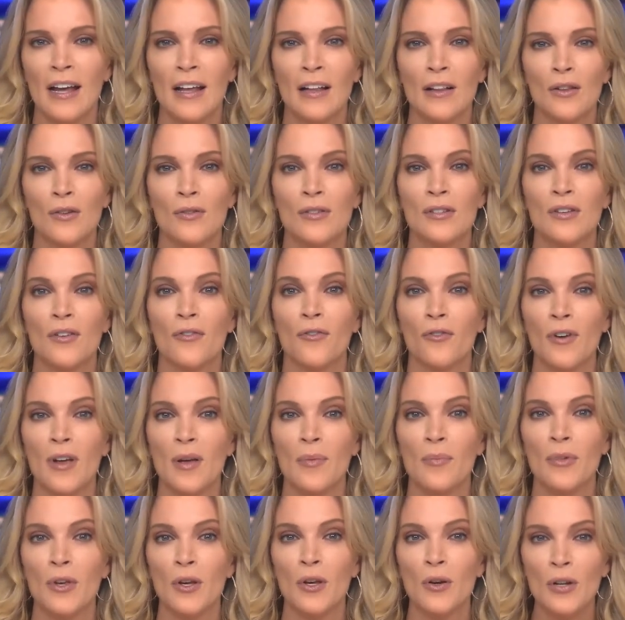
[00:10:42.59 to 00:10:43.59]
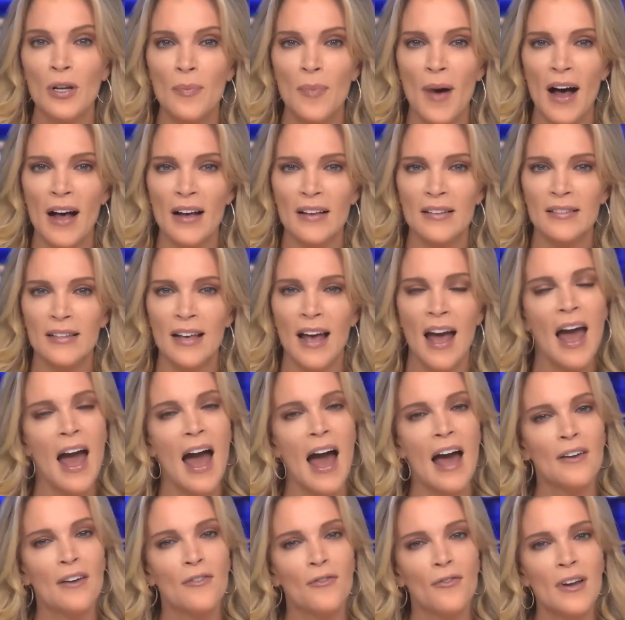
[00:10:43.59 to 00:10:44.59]
includes a free beauty box
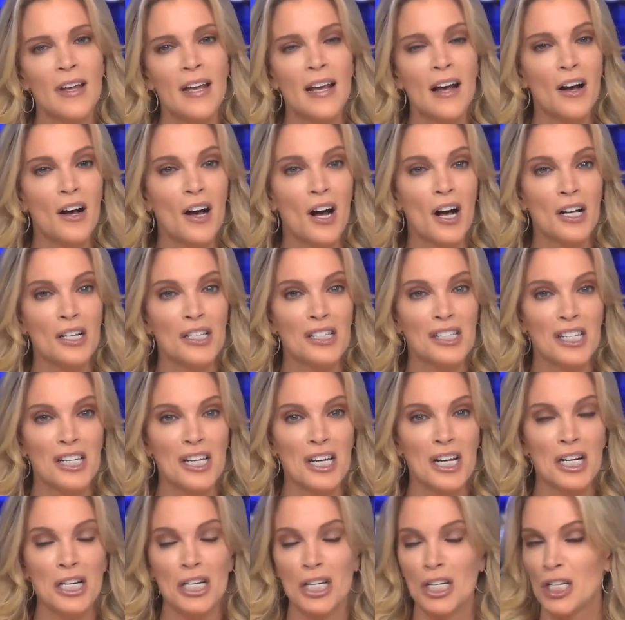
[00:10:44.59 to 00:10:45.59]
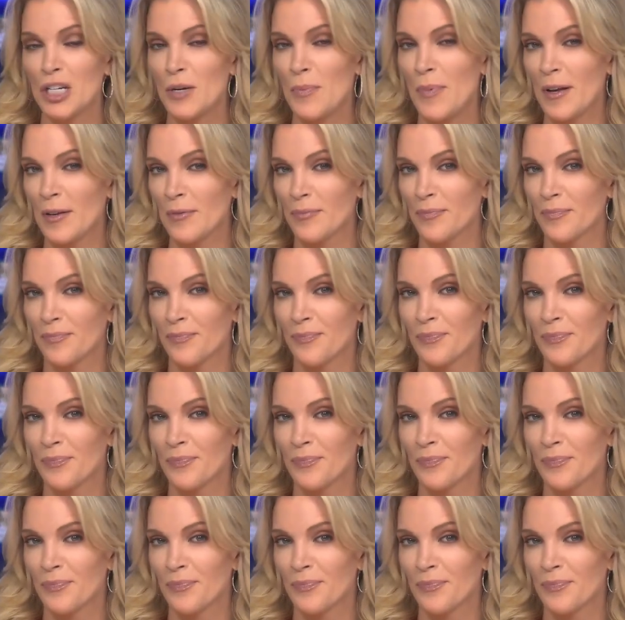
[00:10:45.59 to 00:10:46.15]
and free concierge shipping.